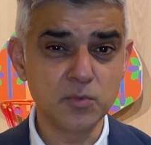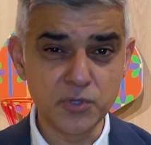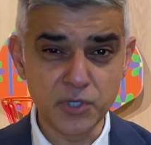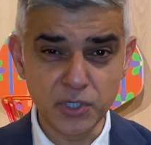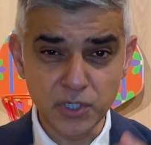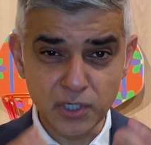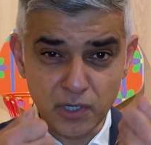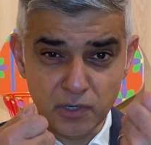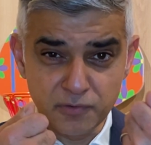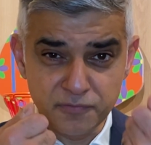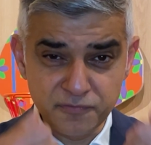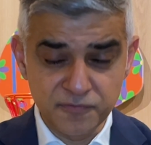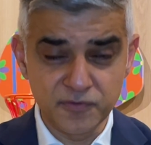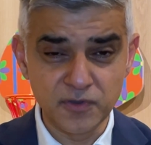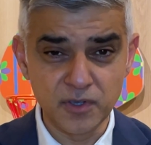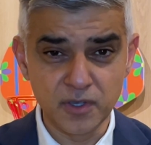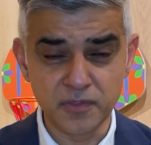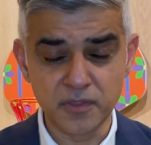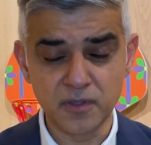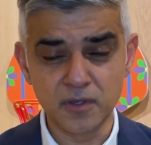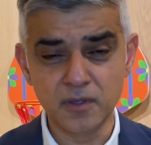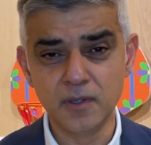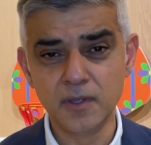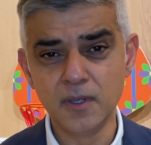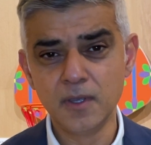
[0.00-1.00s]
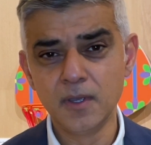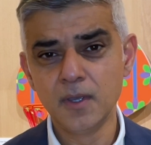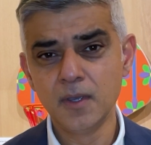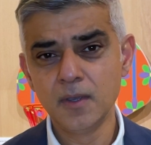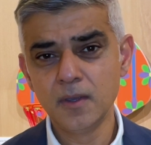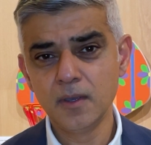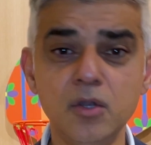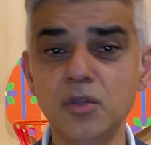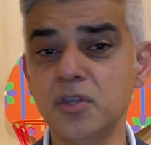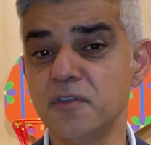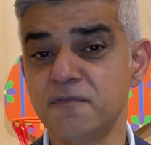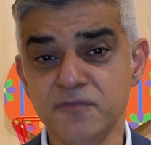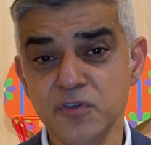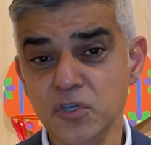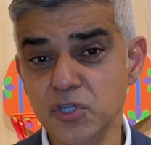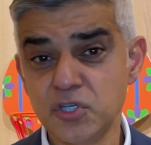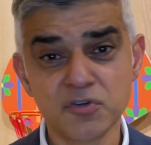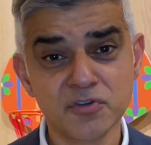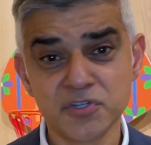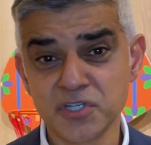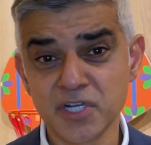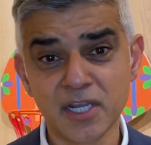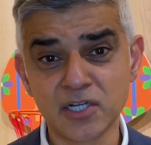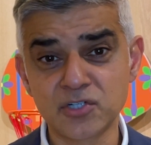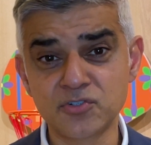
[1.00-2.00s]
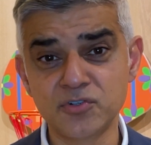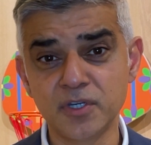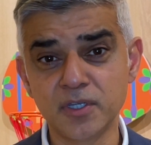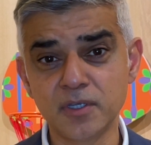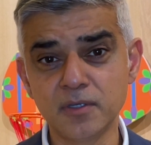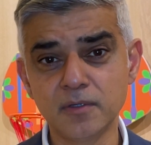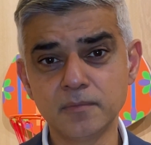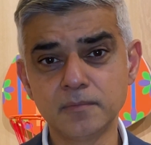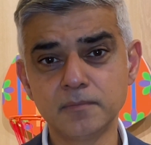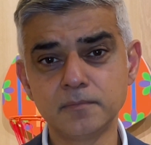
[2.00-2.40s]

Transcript: and we've got to go further. Look, the future is electric.